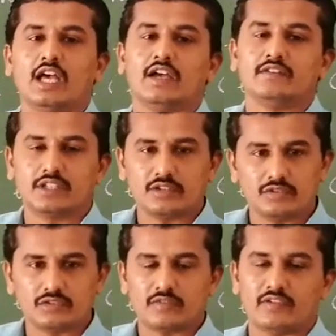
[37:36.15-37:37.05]
With the
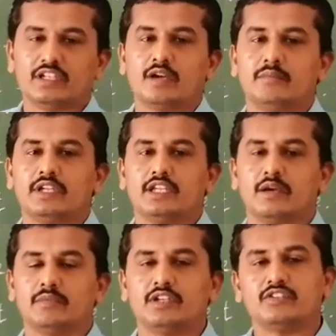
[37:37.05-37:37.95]
use of incomplete
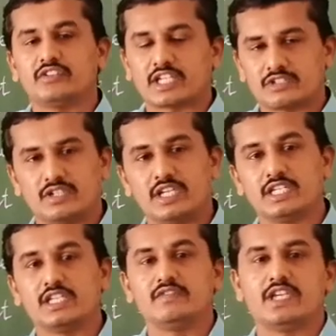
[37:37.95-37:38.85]
dominance is actually
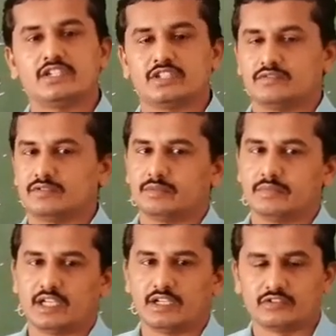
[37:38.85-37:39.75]
deviation from the
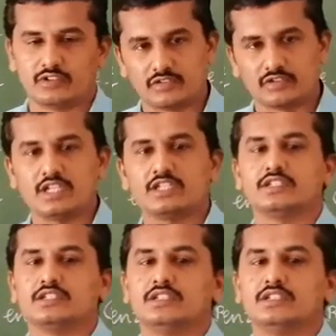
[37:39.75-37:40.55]
Mendel's result,